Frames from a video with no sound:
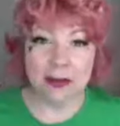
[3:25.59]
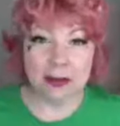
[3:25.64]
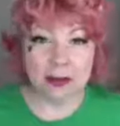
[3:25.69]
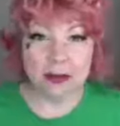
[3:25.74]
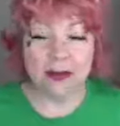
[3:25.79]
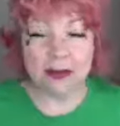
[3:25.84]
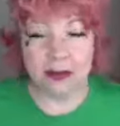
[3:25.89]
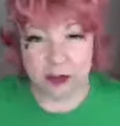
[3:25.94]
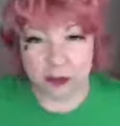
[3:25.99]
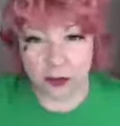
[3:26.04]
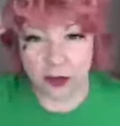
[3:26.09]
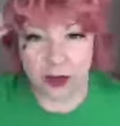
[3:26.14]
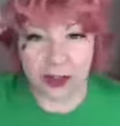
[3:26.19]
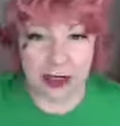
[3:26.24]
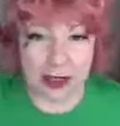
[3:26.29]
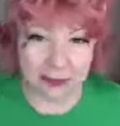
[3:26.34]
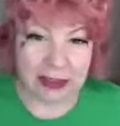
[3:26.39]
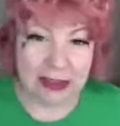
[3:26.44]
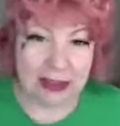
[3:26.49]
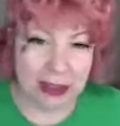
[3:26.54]
The store
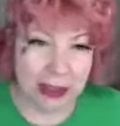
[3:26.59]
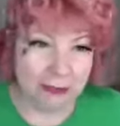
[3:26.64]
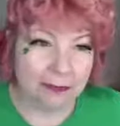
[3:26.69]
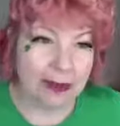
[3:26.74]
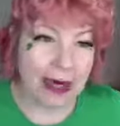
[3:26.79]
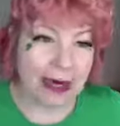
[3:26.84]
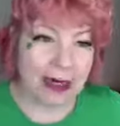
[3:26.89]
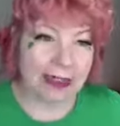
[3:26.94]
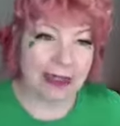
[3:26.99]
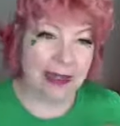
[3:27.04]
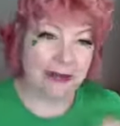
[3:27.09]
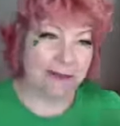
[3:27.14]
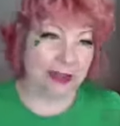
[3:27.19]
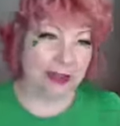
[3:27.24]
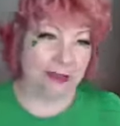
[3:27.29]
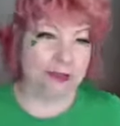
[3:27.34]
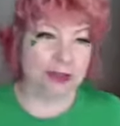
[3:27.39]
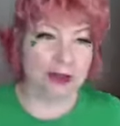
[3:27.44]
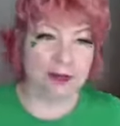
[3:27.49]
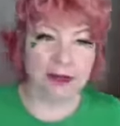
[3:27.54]
gave me that when I gave
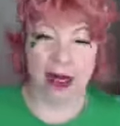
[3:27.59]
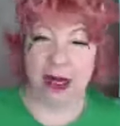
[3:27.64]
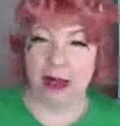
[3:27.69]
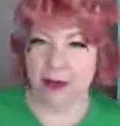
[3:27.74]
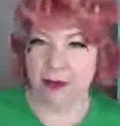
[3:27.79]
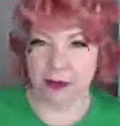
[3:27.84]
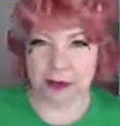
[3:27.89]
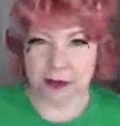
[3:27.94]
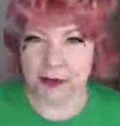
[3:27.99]
them $2.